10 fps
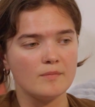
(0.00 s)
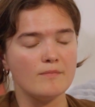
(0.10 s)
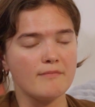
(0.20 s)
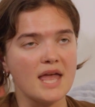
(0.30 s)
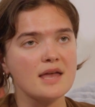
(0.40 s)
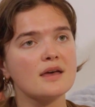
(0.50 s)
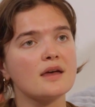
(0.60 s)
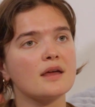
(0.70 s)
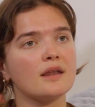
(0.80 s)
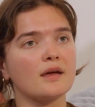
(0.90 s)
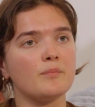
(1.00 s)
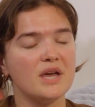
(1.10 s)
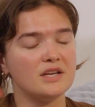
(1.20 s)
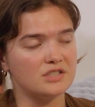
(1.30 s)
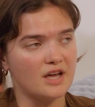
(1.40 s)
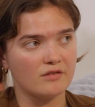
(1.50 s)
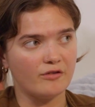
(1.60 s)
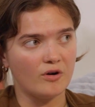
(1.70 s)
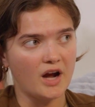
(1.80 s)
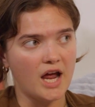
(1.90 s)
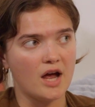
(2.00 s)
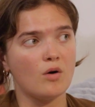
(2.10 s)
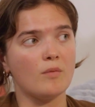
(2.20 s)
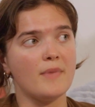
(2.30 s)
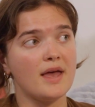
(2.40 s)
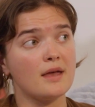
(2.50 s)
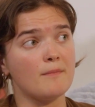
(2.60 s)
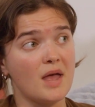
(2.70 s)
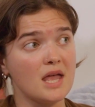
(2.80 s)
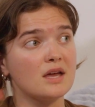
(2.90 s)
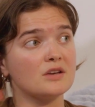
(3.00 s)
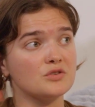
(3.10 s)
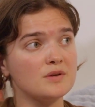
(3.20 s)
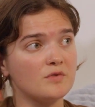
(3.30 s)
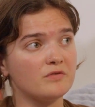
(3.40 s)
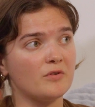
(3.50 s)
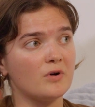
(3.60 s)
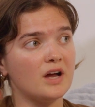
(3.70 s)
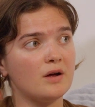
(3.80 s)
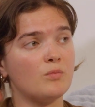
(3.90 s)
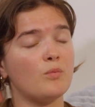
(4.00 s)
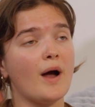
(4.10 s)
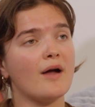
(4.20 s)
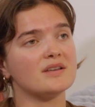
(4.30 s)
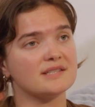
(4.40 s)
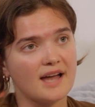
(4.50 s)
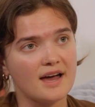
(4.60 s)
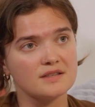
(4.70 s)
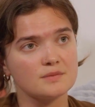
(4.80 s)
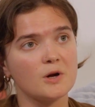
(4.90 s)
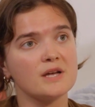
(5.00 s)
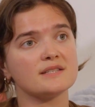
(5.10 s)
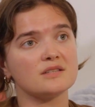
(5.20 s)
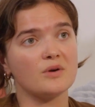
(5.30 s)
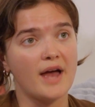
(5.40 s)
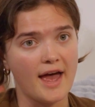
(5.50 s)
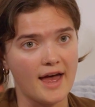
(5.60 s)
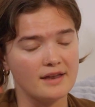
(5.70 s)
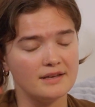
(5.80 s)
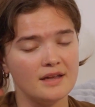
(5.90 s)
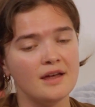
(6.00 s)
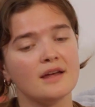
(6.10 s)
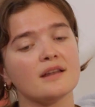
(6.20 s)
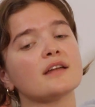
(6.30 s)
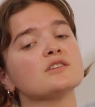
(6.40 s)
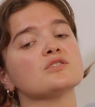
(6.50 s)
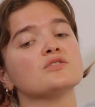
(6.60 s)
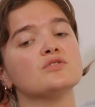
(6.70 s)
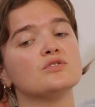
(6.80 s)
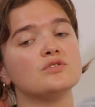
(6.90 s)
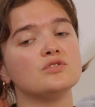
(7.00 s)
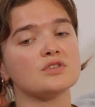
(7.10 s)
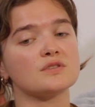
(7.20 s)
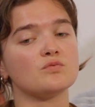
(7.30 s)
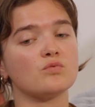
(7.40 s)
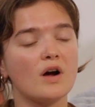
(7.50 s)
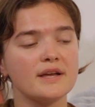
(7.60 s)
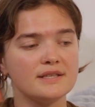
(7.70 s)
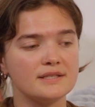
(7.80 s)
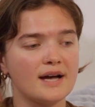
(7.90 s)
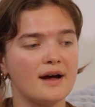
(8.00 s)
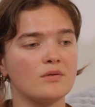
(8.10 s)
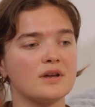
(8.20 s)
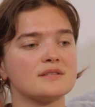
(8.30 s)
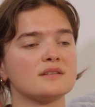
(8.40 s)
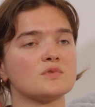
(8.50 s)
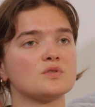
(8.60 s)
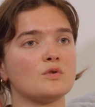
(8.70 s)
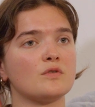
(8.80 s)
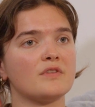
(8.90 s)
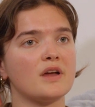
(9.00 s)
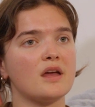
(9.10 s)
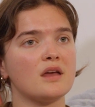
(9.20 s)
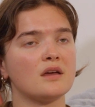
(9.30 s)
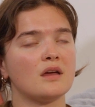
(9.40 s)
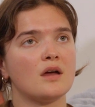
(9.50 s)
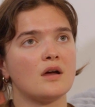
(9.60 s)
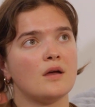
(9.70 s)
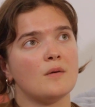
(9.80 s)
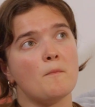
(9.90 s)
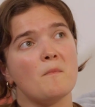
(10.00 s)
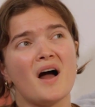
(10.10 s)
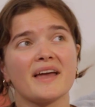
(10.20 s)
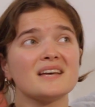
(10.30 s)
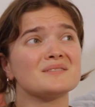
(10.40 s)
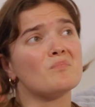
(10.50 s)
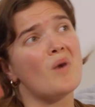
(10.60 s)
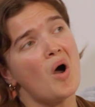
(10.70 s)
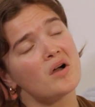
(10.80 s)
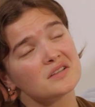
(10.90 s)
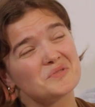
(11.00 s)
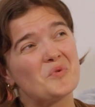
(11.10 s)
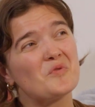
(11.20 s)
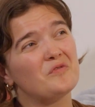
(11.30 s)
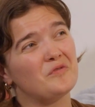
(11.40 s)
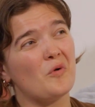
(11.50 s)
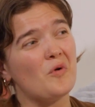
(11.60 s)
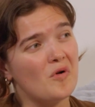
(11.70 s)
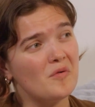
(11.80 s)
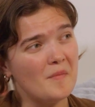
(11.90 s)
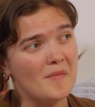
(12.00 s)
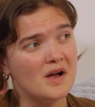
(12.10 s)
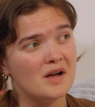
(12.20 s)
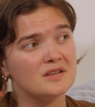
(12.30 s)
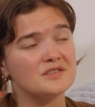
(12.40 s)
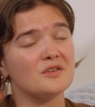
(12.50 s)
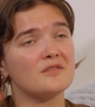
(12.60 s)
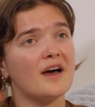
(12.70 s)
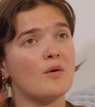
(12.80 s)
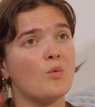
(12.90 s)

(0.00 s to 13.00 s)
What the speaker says: make like a pitch deck for it, or make a treatment for it, where it stands, where it is in your head, like just write it down in some sort of like, I guess, marketable form, so that